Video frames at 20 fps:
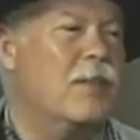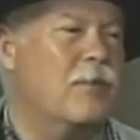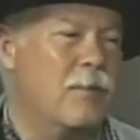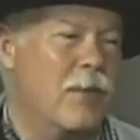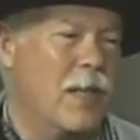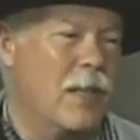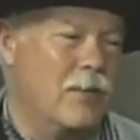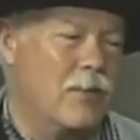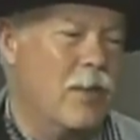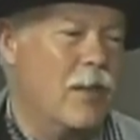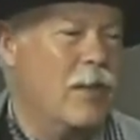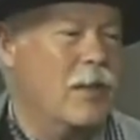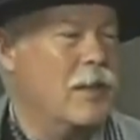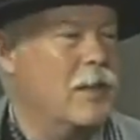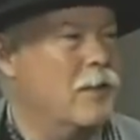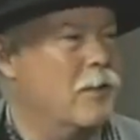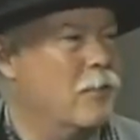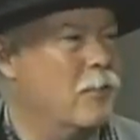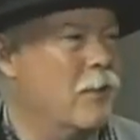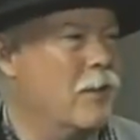In fact,
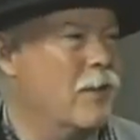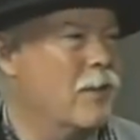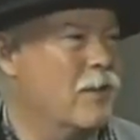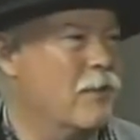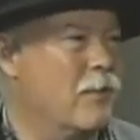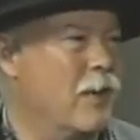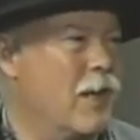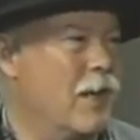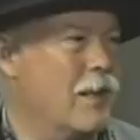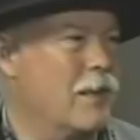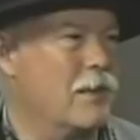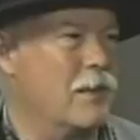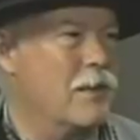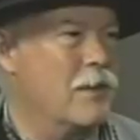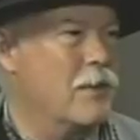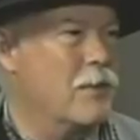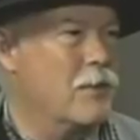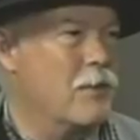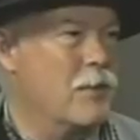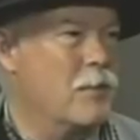talking to one of the
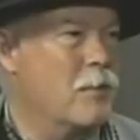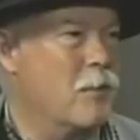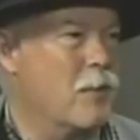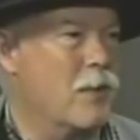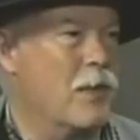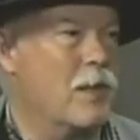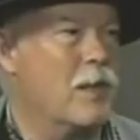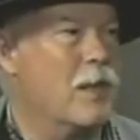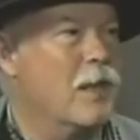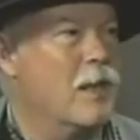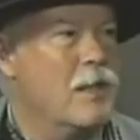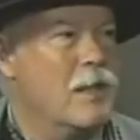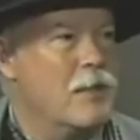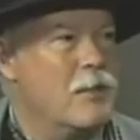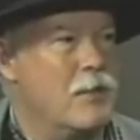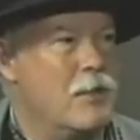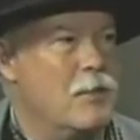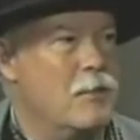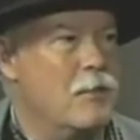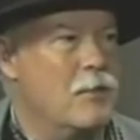volunteers this morning,
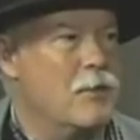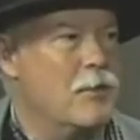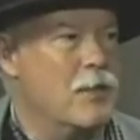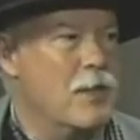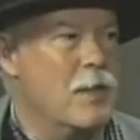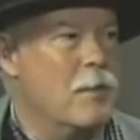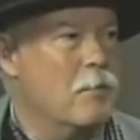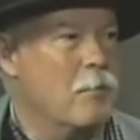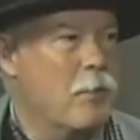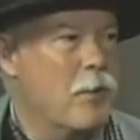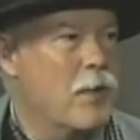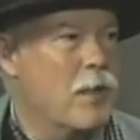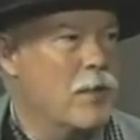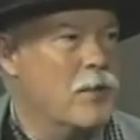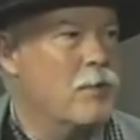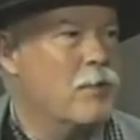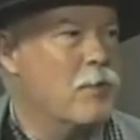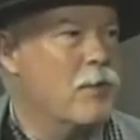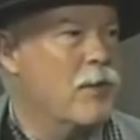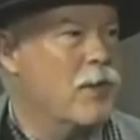she was
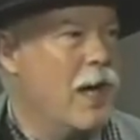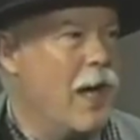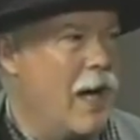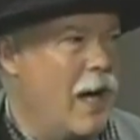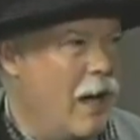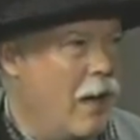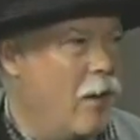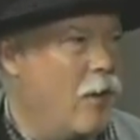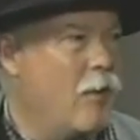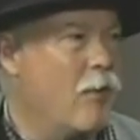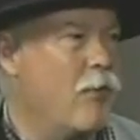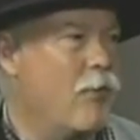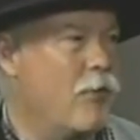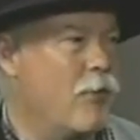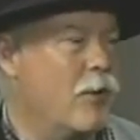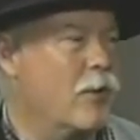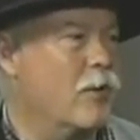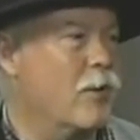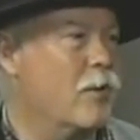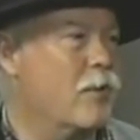impressed with how
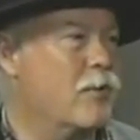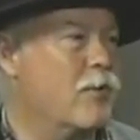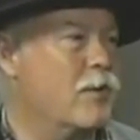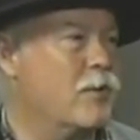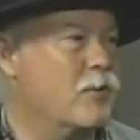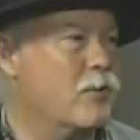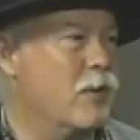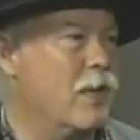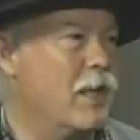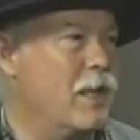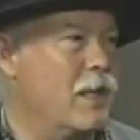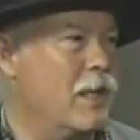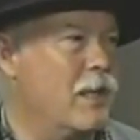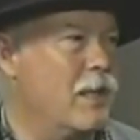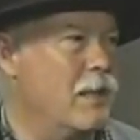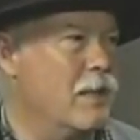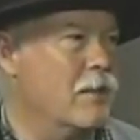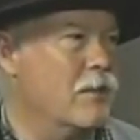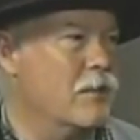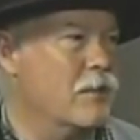thorough the training
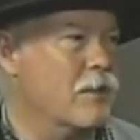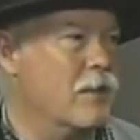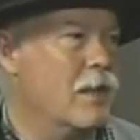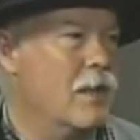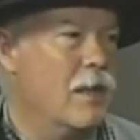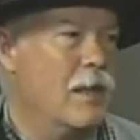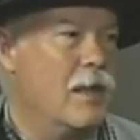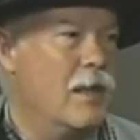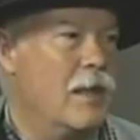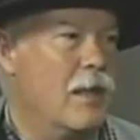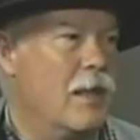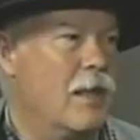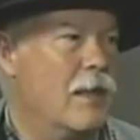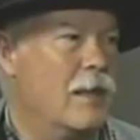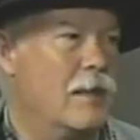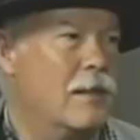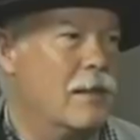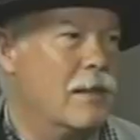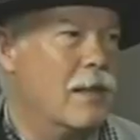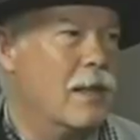is.
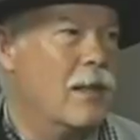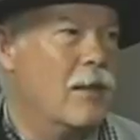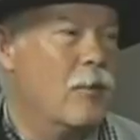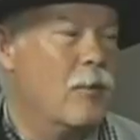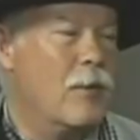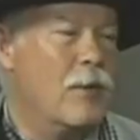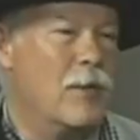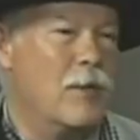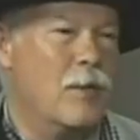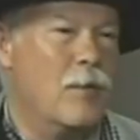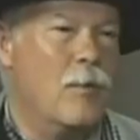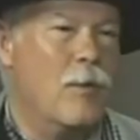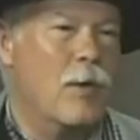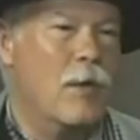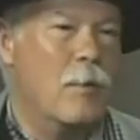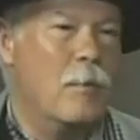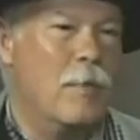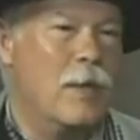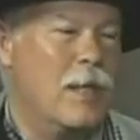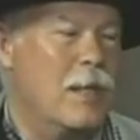And whether you
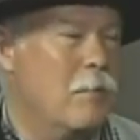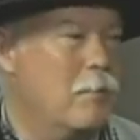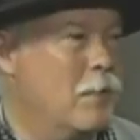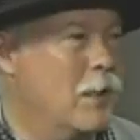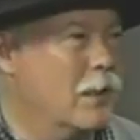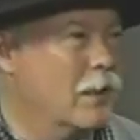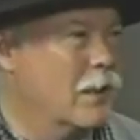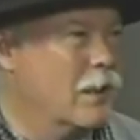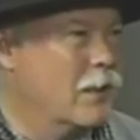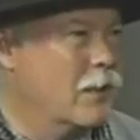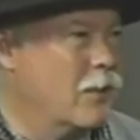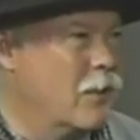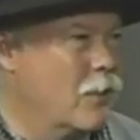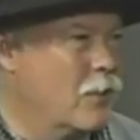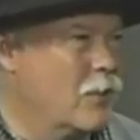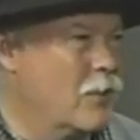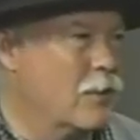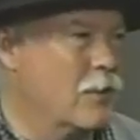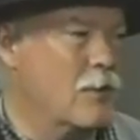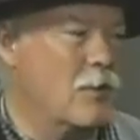want to be a building
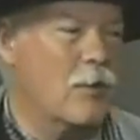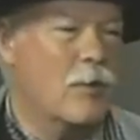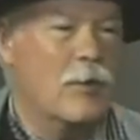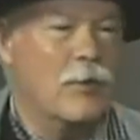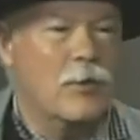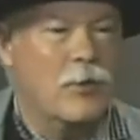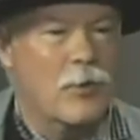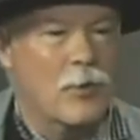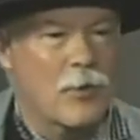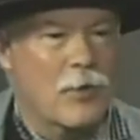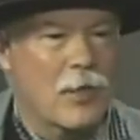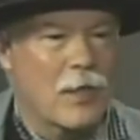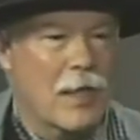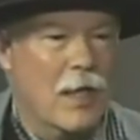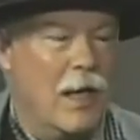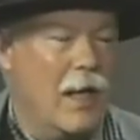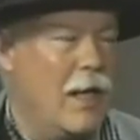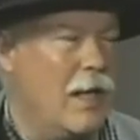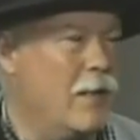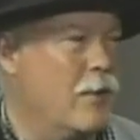docent or a tour
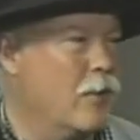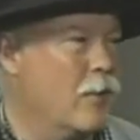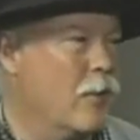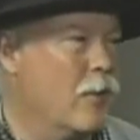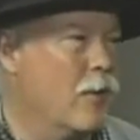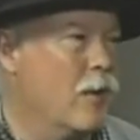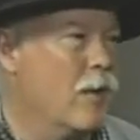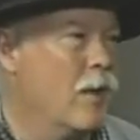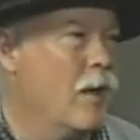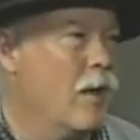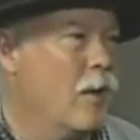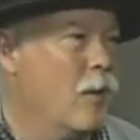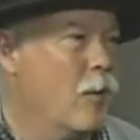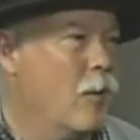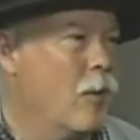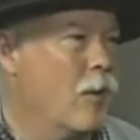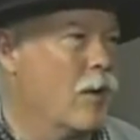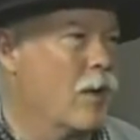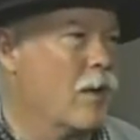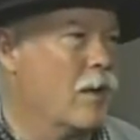guide or
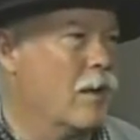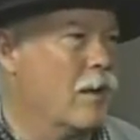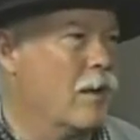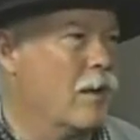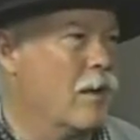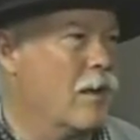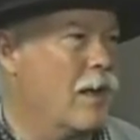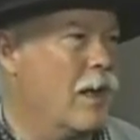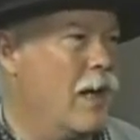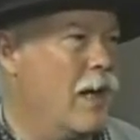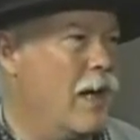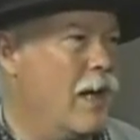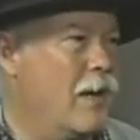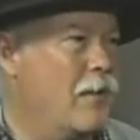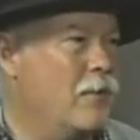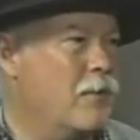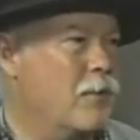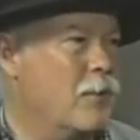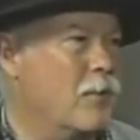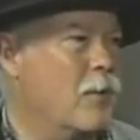work in
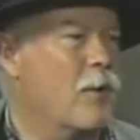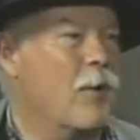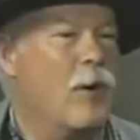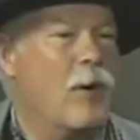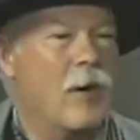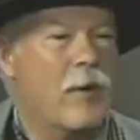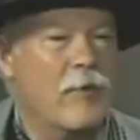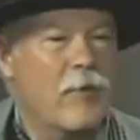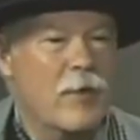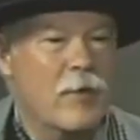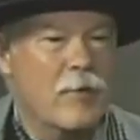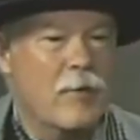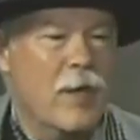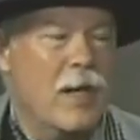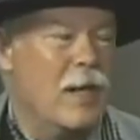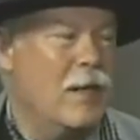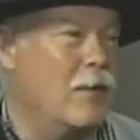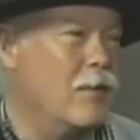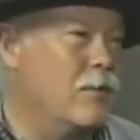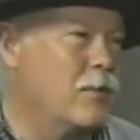archives or on the
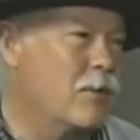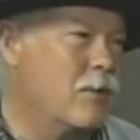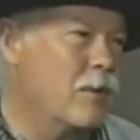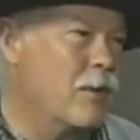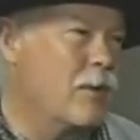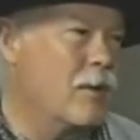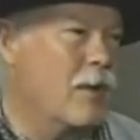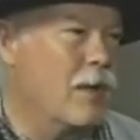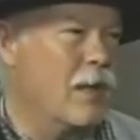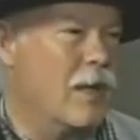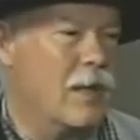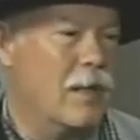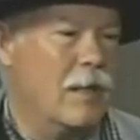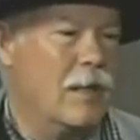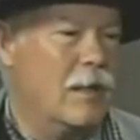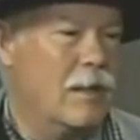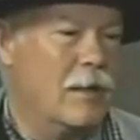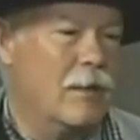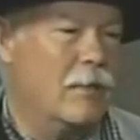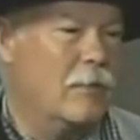grounds
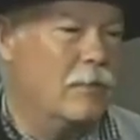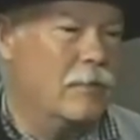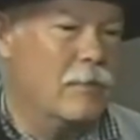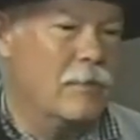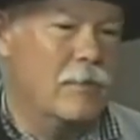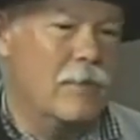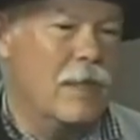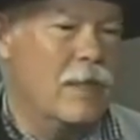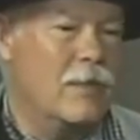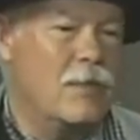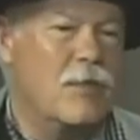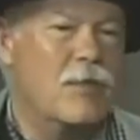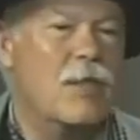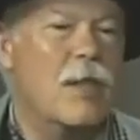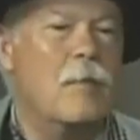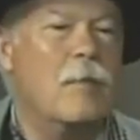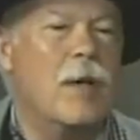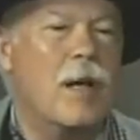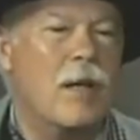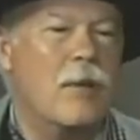or in
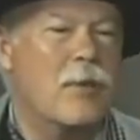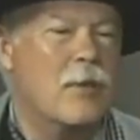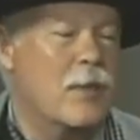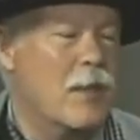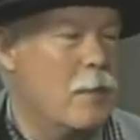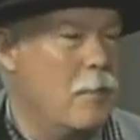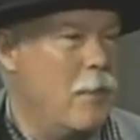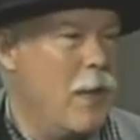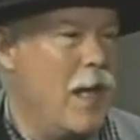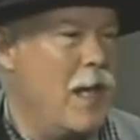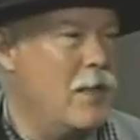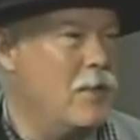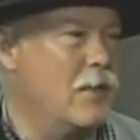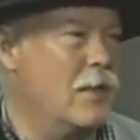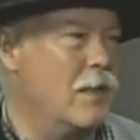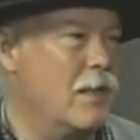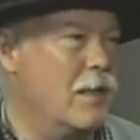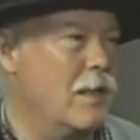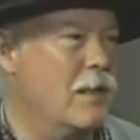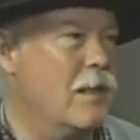some other
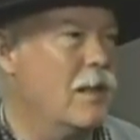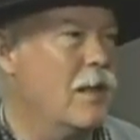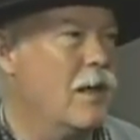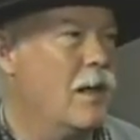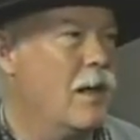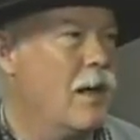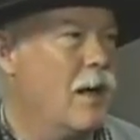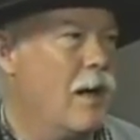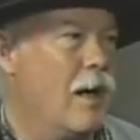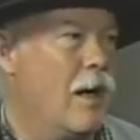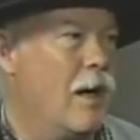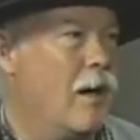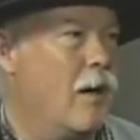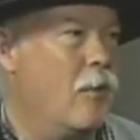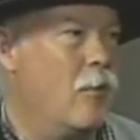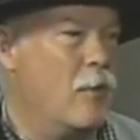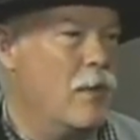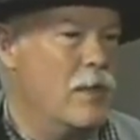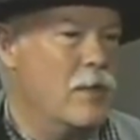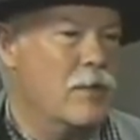capacity,
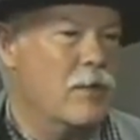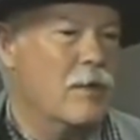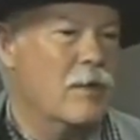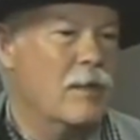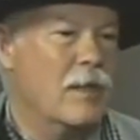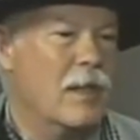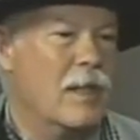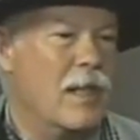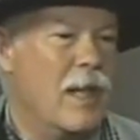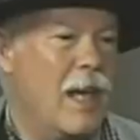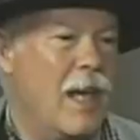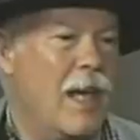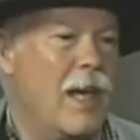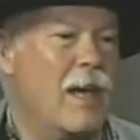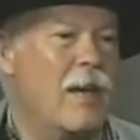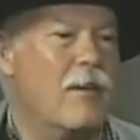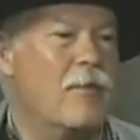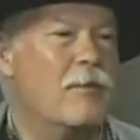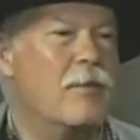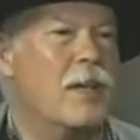we certainly
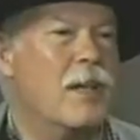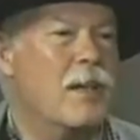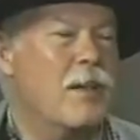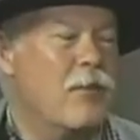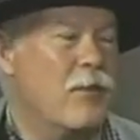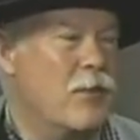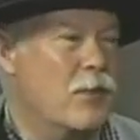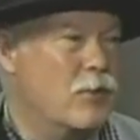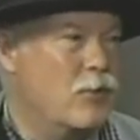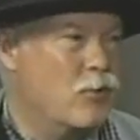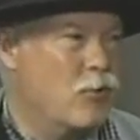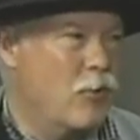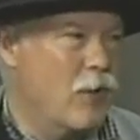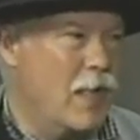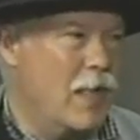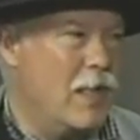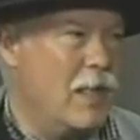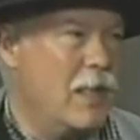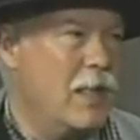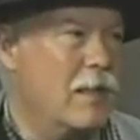have the
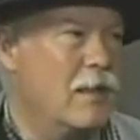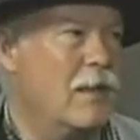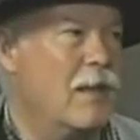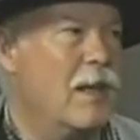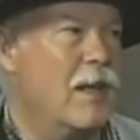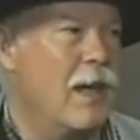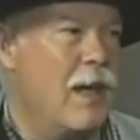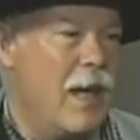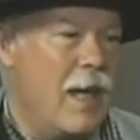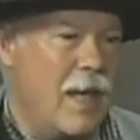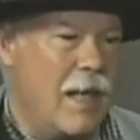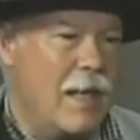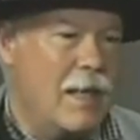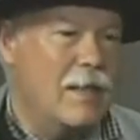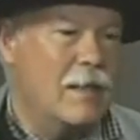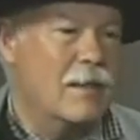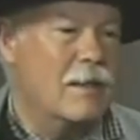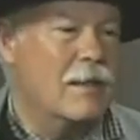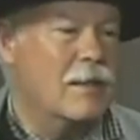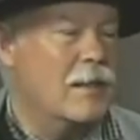training
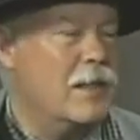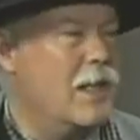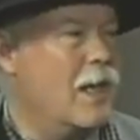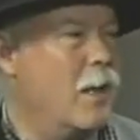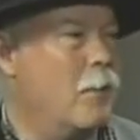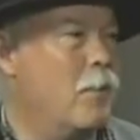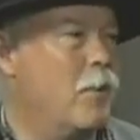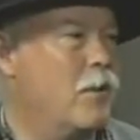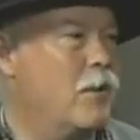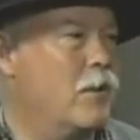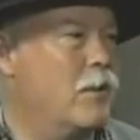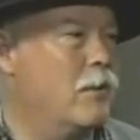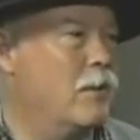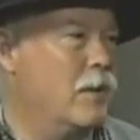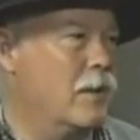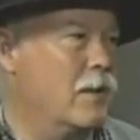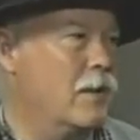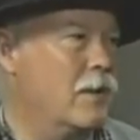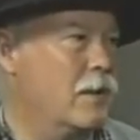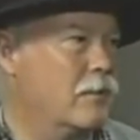and the
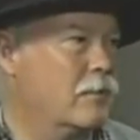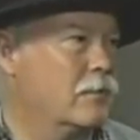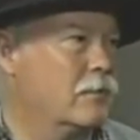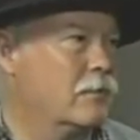opportunity.